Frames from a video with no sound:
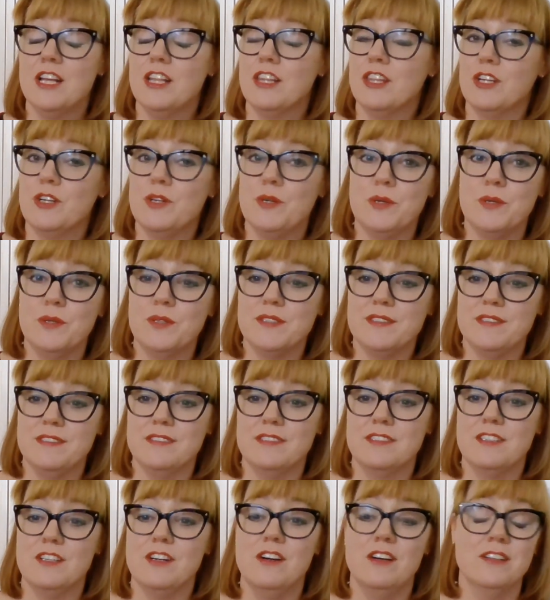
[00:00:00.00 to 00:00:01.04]
The course
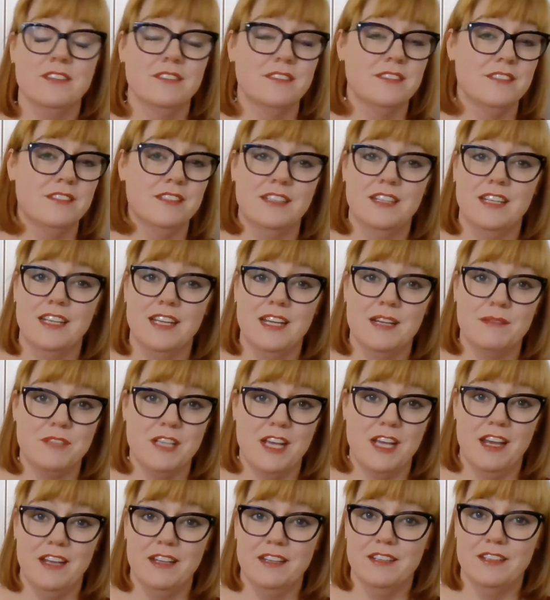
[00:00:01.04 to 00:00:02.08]
is constantly
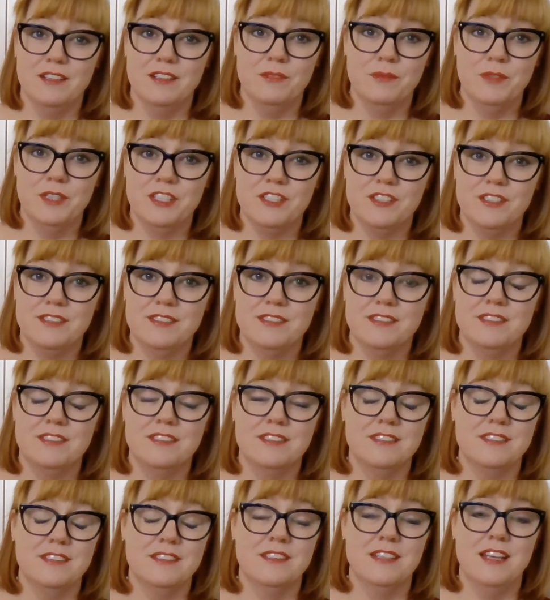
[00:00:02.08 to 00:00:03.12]
updated, which is
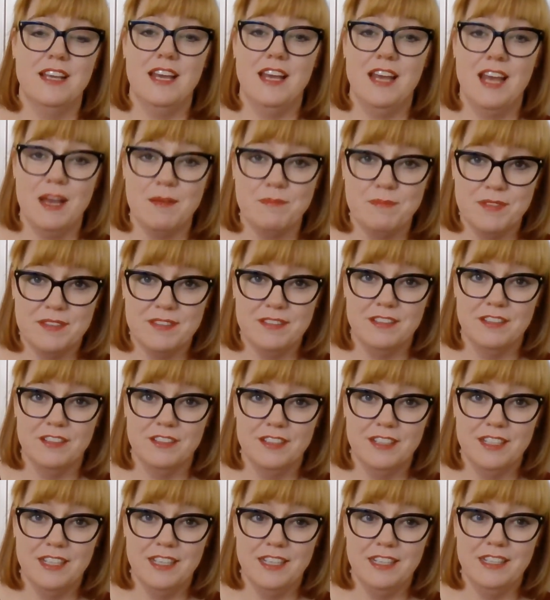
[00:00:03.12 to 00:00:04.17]
just
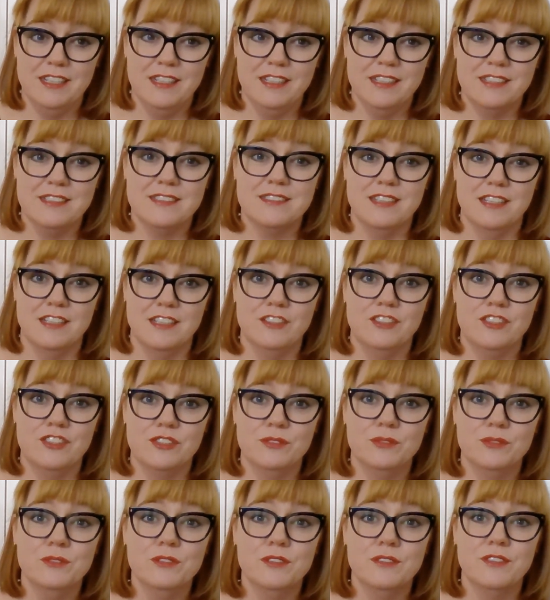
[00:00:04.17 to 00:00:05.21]
absolutely
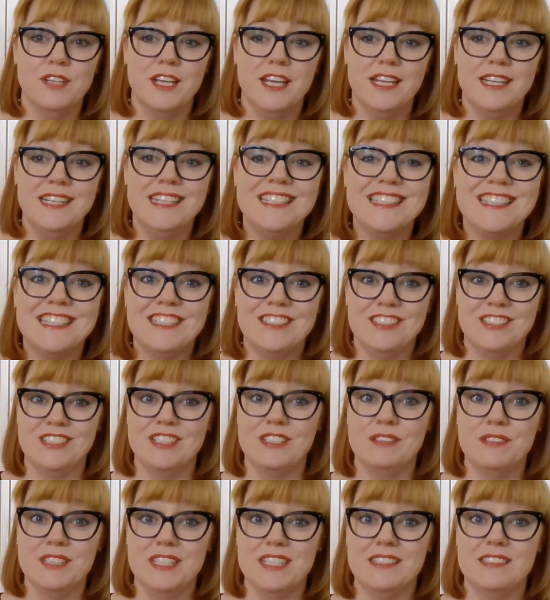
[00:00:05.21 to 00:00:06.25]
essential for anything to
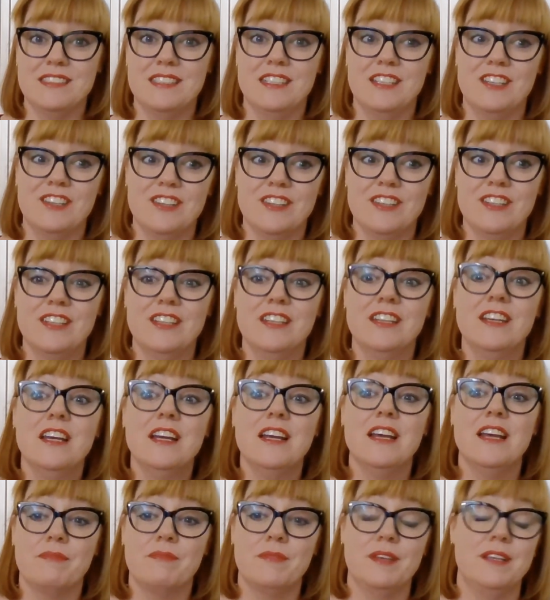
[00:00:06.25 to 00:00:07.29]
do with SEO,
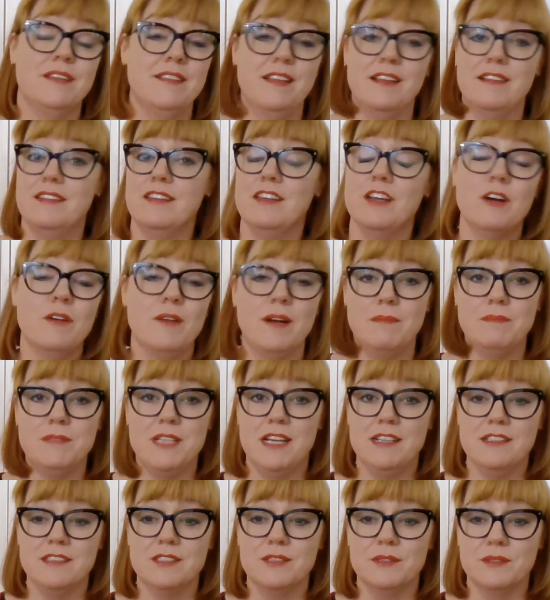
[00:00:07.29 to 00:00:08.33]
because SEO
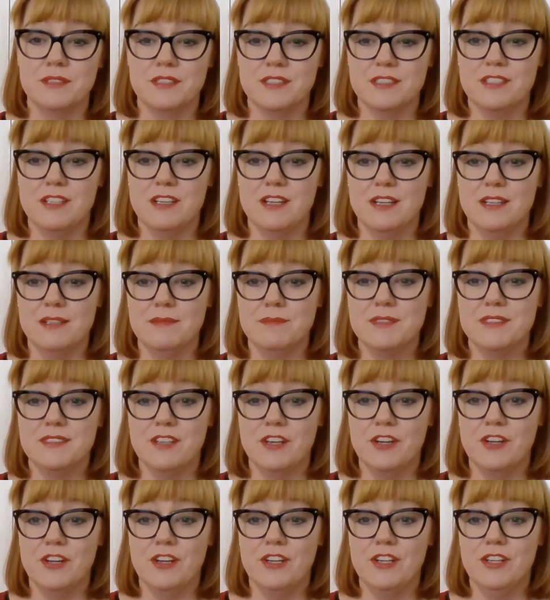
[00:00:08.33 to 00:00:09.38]
updates all the time.
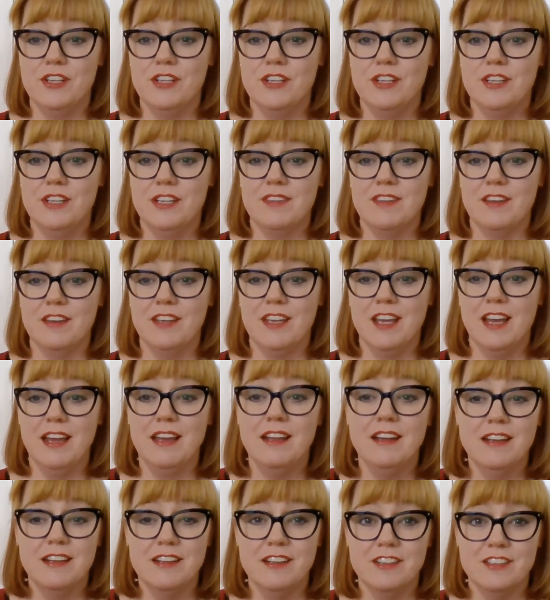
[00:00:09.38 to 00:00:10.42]
So
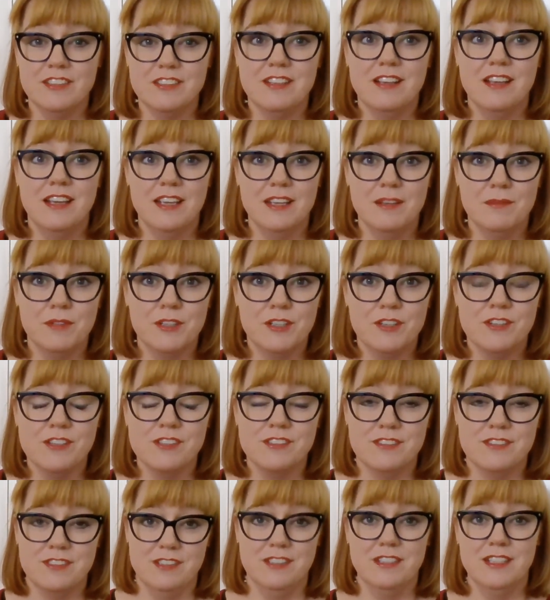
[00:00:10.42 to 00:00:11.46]
Kate and her team are
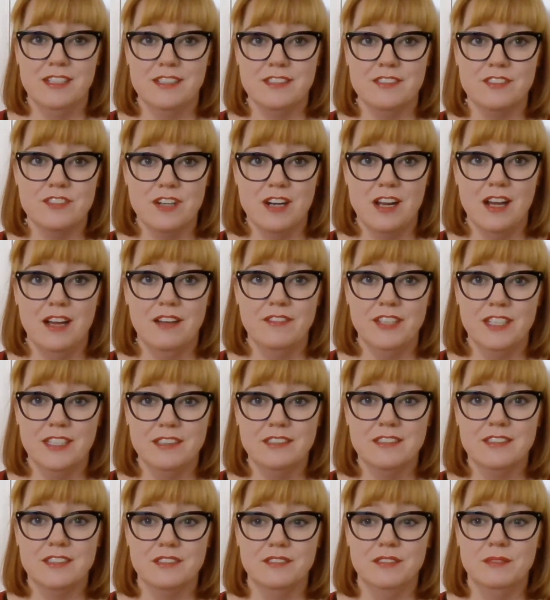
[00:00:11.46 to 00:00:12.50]
constantly
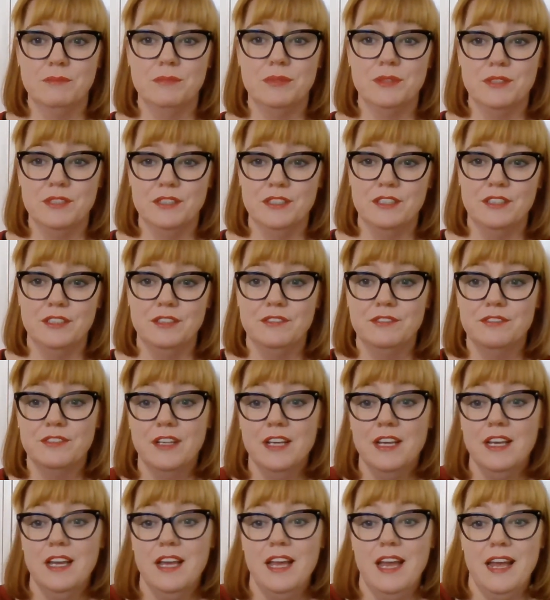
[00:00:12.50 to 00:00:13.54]
striving to improve
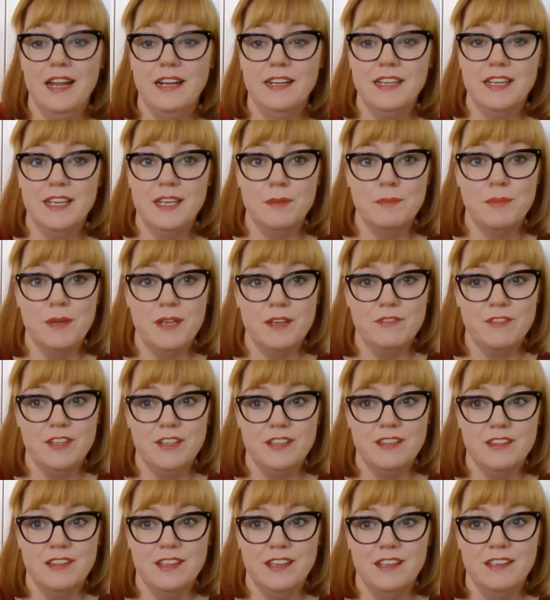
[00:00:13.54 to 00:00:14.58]
and keep
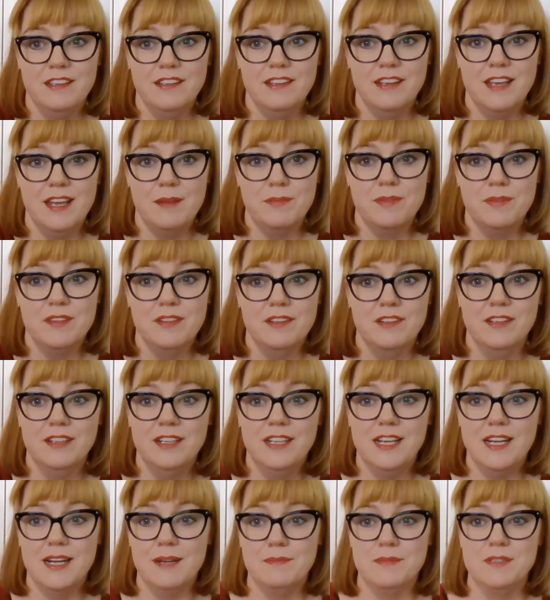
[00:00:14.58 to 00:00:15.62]
everything
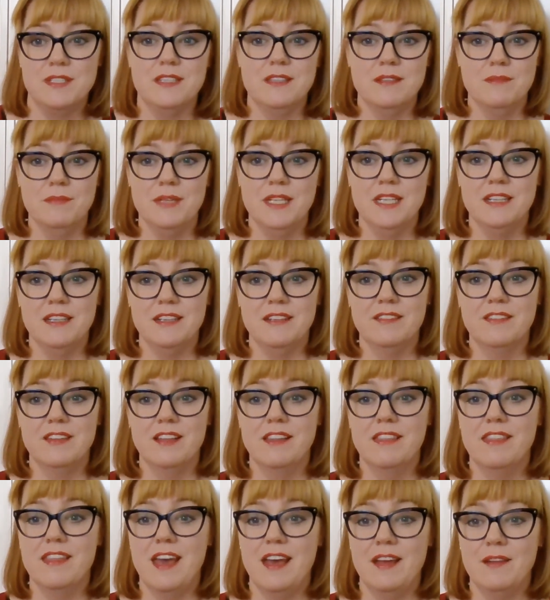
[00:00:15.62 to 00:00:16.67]
absolutely up to the minute. So
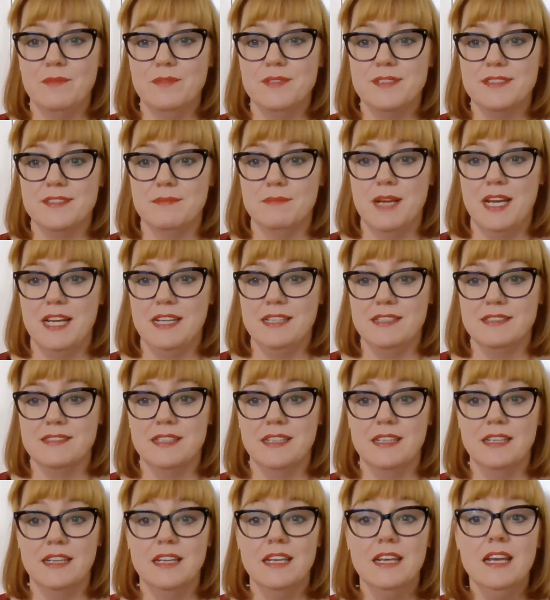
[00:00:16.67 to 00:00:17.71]
that was
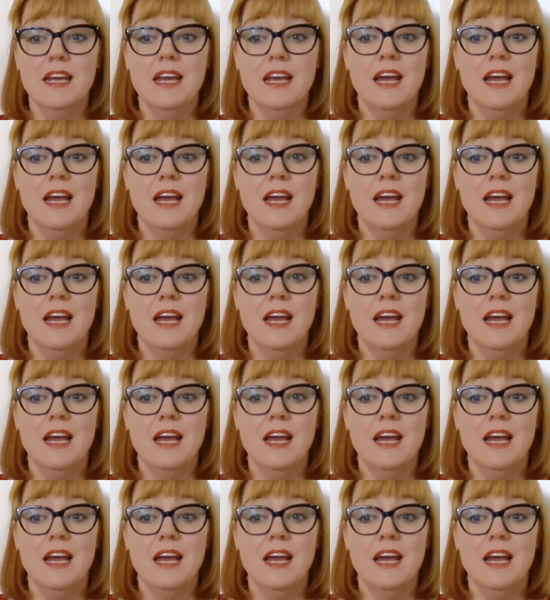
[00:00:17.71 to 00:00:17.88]
amazing.